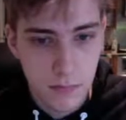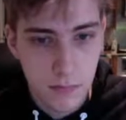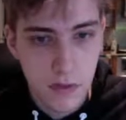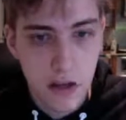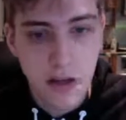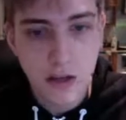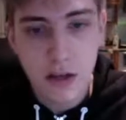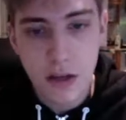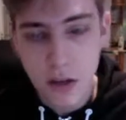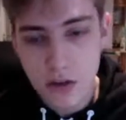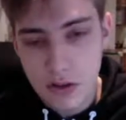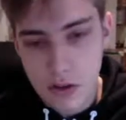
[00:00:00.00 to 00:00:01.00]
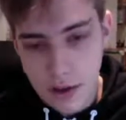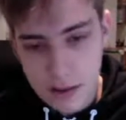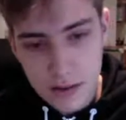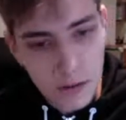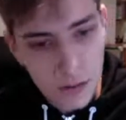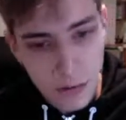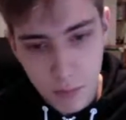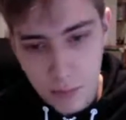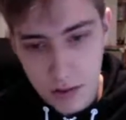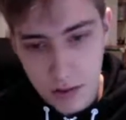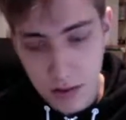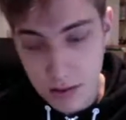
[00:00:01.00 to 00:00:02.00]
1906,
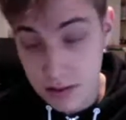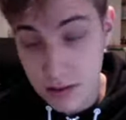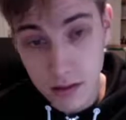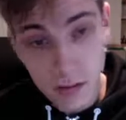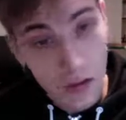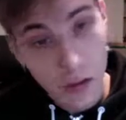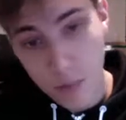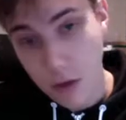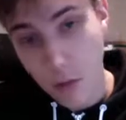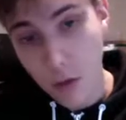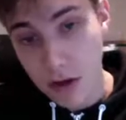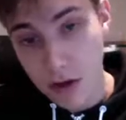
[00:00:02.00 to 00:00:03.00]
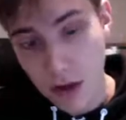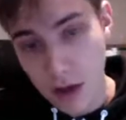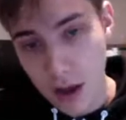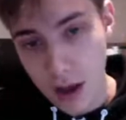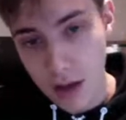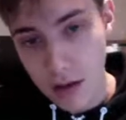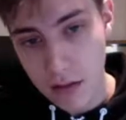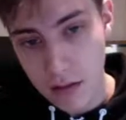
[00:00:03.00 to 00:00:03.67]
complete white shirt again,